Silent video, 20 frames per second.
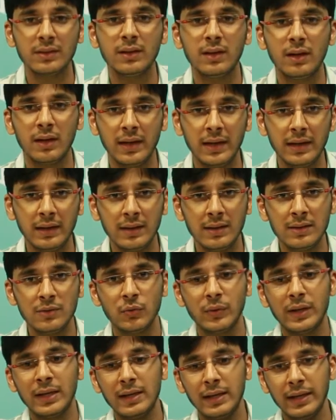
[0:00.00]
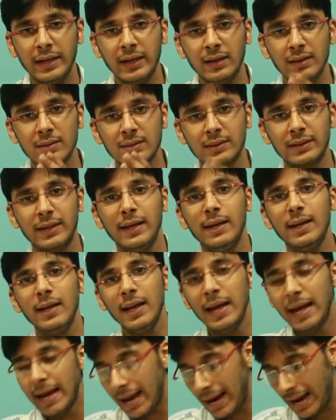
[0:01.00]
the correctness, you can take a scale
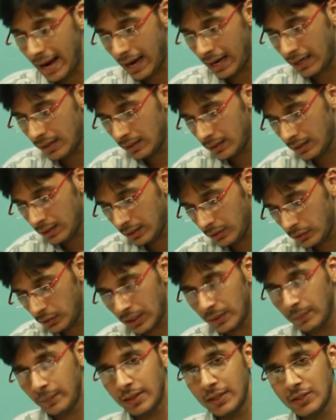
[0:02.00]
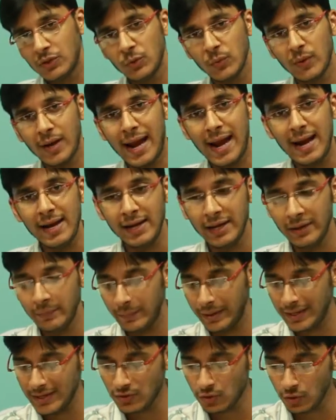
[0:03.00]
and uh, you can place your hand and
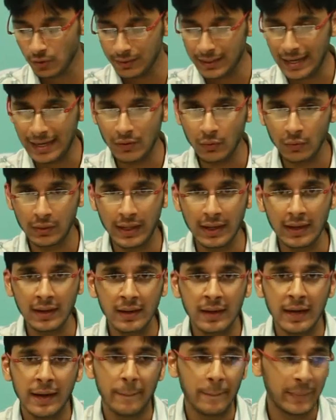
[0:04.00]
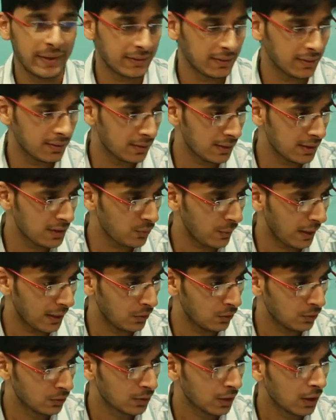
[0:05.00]
based on that you can measure these
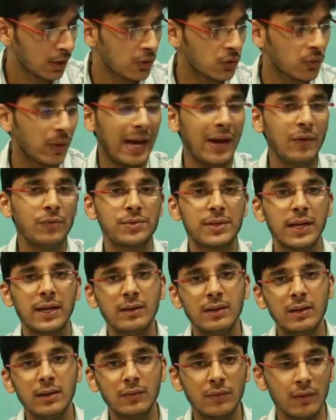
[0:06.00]
values. So I have checked it